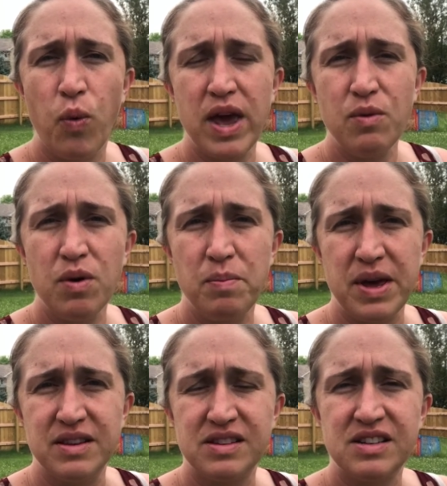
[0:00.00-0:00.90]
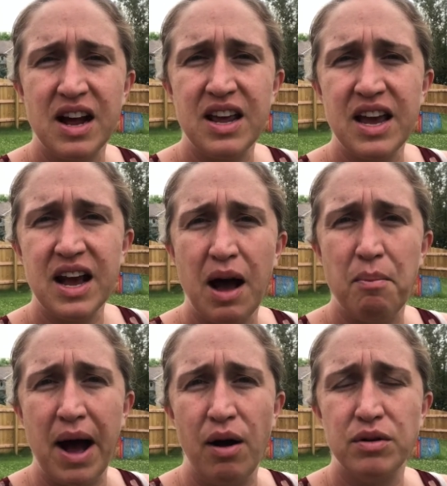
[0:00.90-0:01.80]
we will be studying
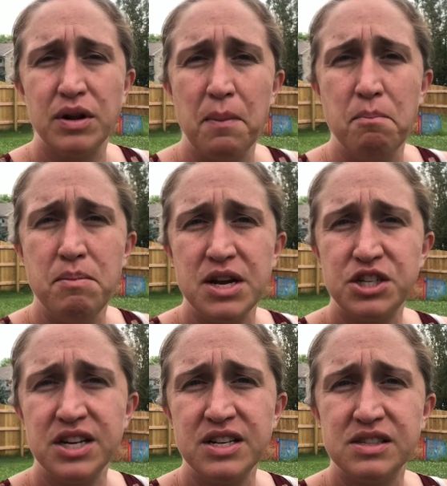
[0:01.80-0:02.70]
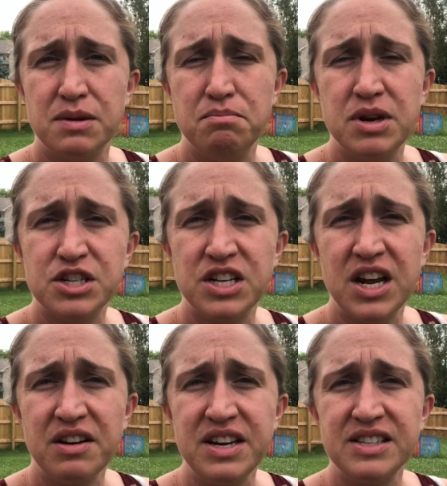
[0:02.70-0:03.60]
about missions,
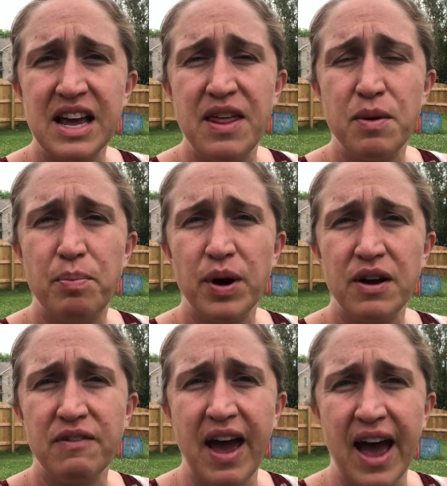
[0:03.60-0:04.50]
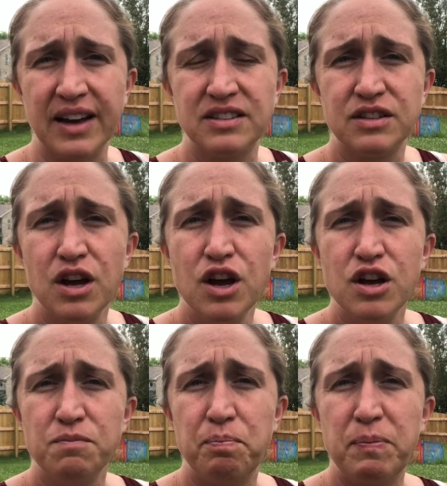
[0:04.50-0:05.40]
missionaries, and the book of Acts.
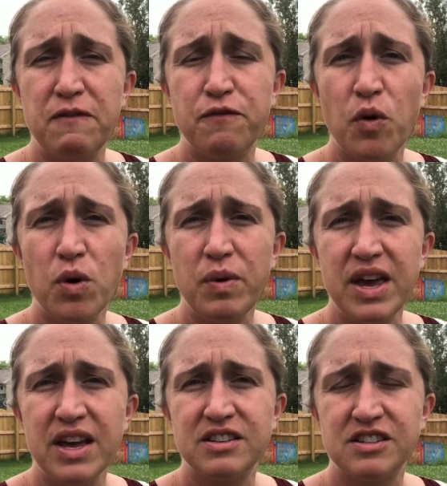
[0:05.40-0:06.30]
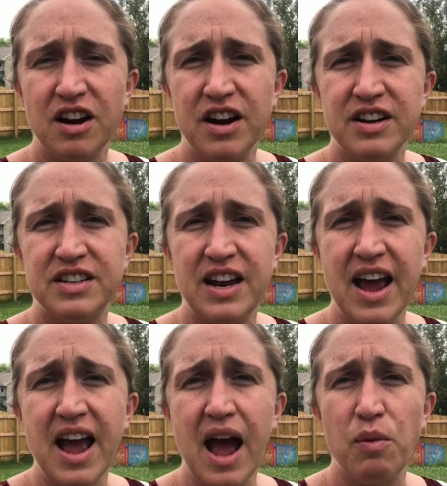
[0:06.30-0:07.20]
Before we get started
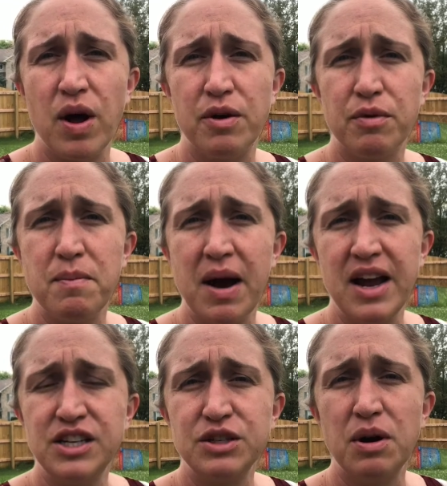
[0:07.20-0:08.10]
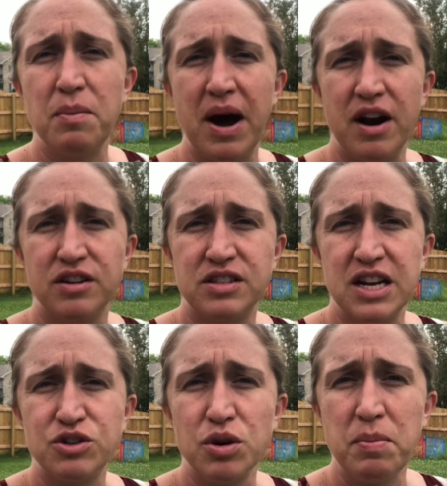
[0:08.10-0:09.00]
today, I want to remind you about our
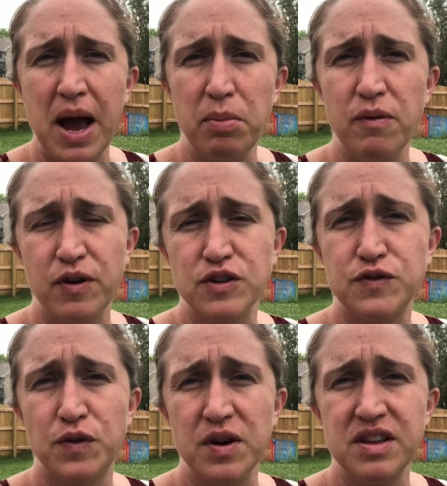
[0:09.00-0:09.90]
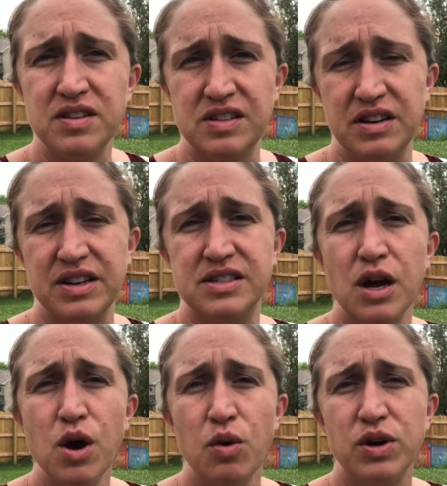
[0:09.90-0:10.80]
central Bible verse for this series,
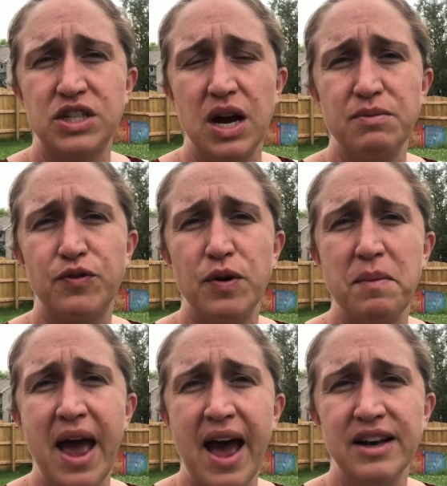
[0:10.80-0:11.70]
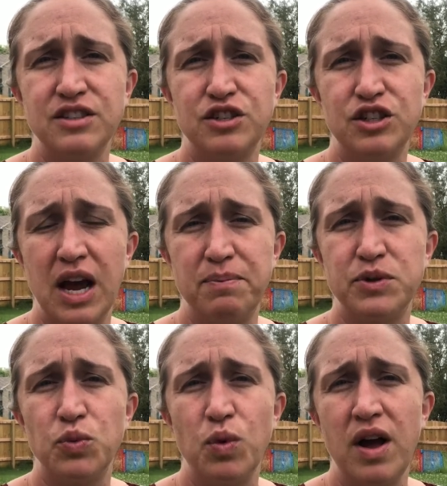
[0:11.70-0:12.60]
which comes from Acts
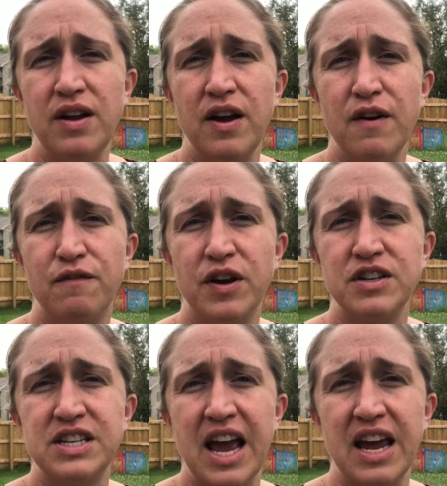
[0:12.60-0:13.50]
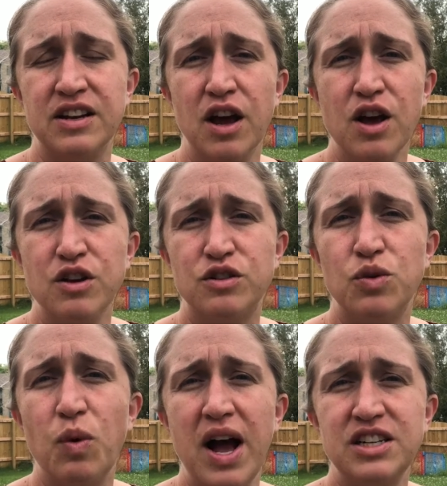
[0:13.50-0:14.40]
chapter 1, verse 8.
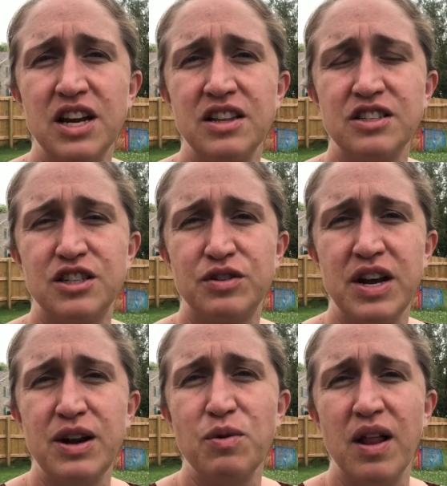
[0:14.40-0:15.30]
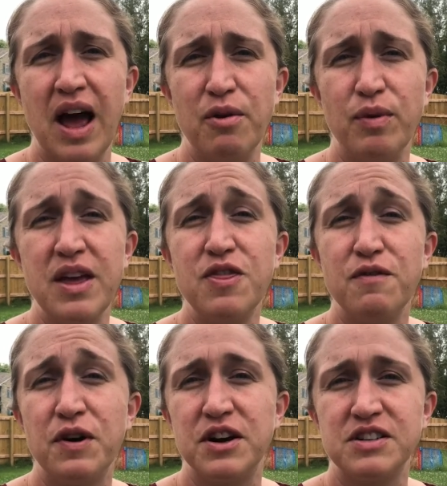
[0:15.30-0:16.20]
So watch on the screen while I read
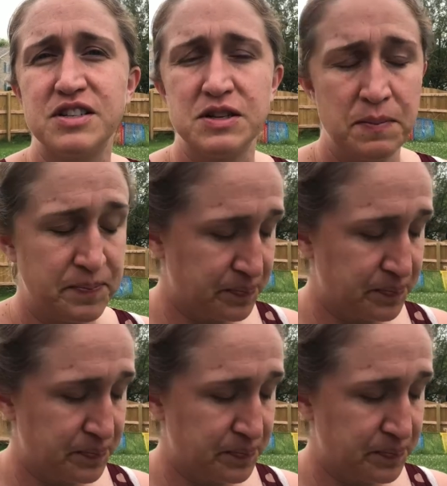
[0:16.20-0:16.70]
the verse.